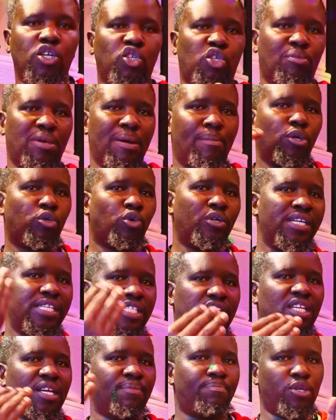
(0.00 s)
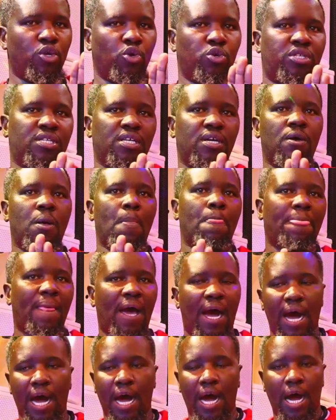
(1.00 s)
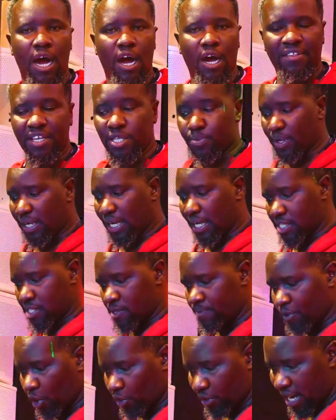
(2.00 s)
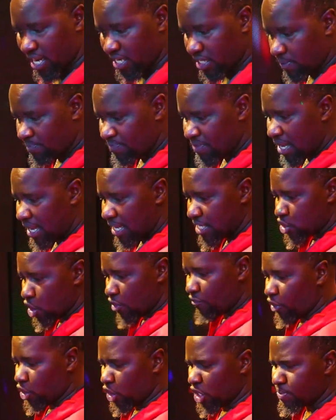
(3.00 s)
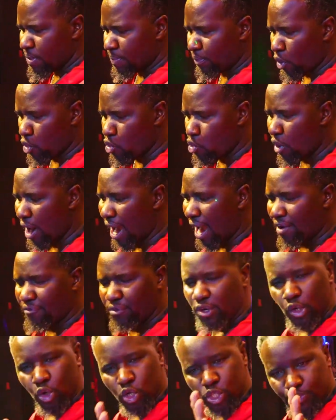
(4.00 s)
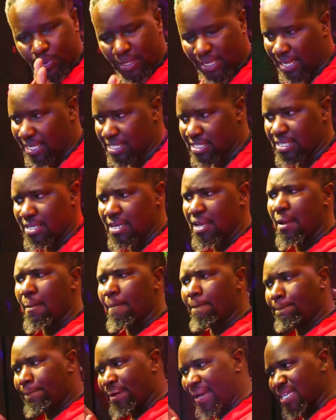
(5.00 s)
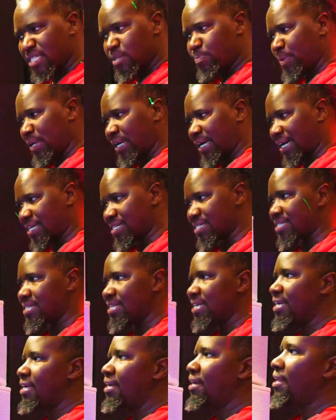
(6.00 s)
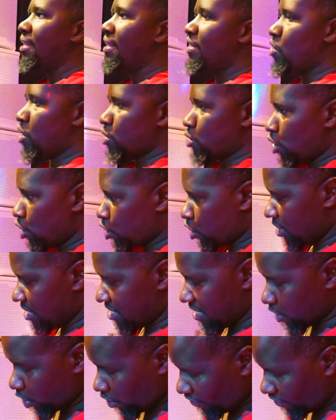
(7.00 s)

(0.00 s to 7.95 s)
to be able to distribute uh, the speakers. All right. So for those people who have low speakers, bass speakers, your solution is right